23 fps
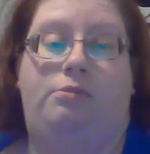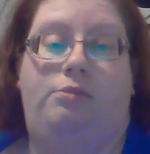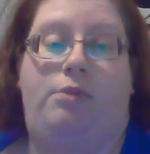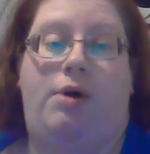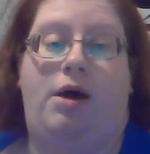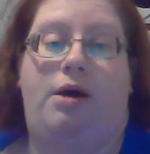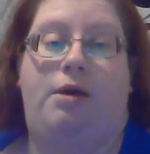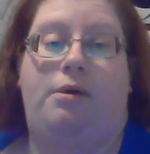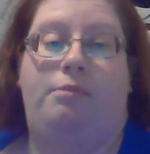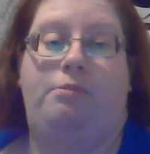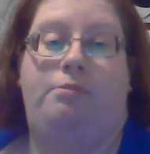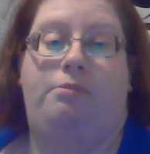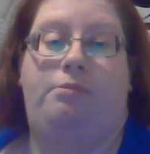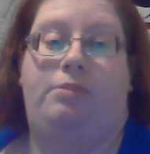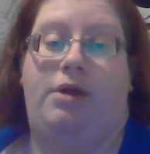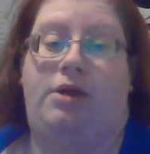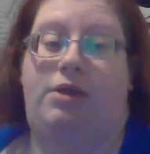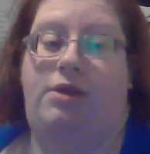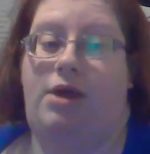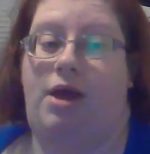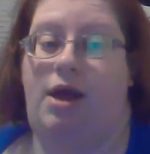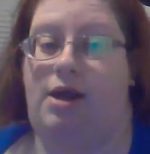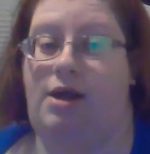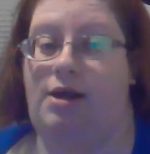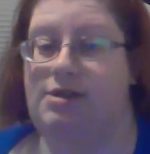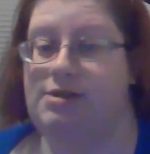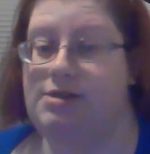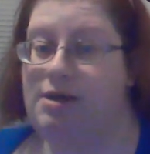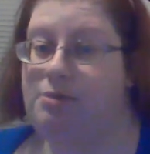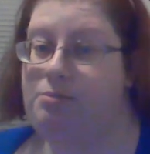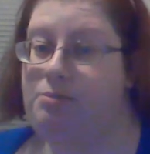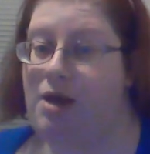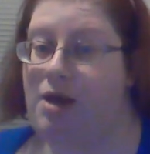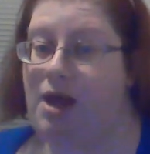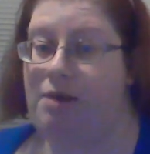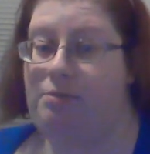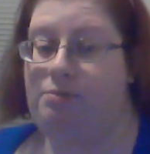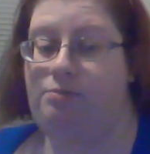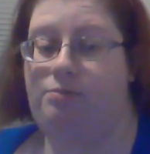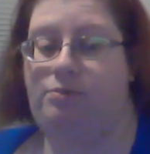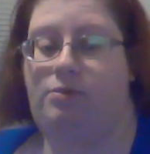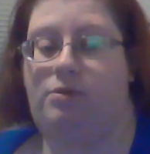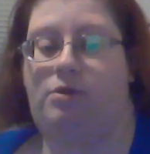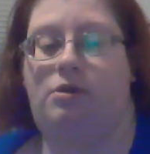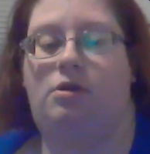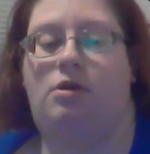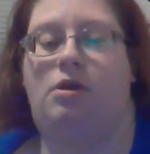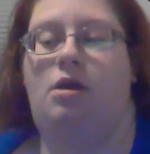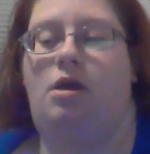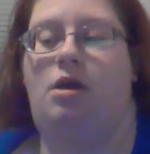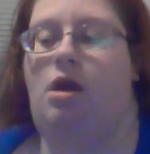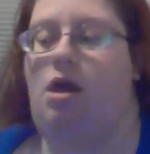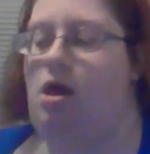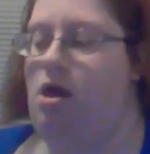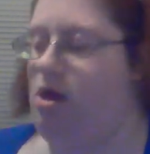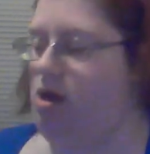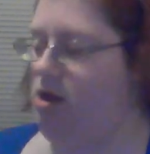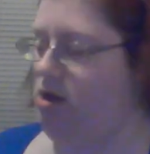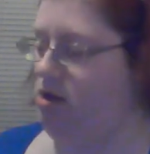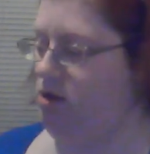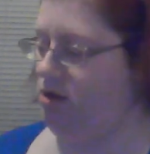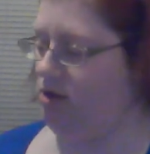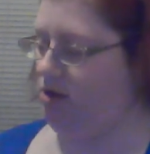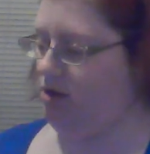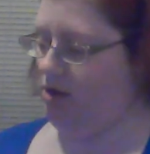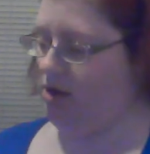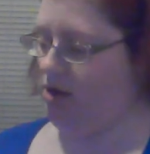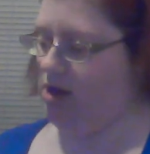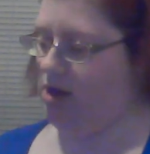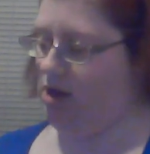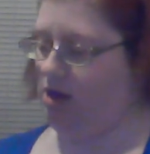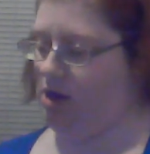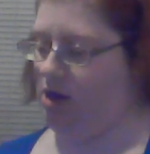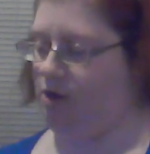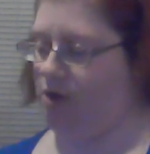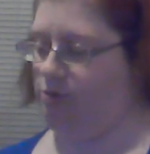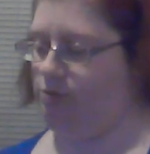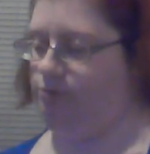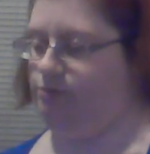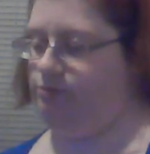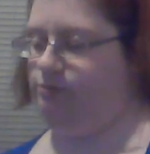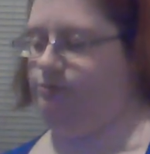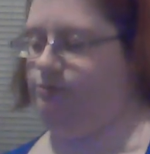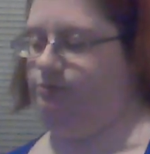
But be that as it may, you know.